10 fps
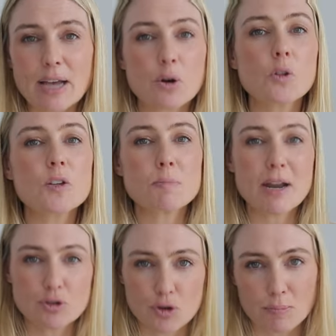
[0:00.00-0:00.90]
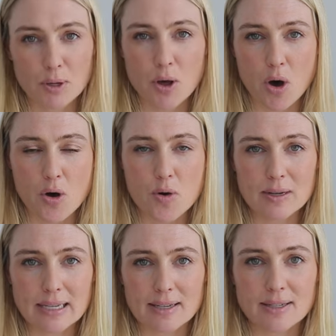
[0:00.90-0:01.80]
I call this my triple O
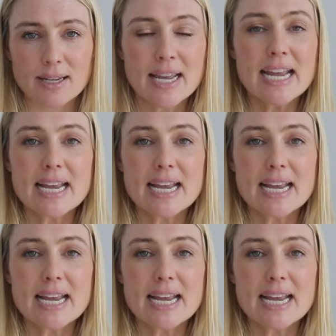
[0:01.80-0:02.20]
list.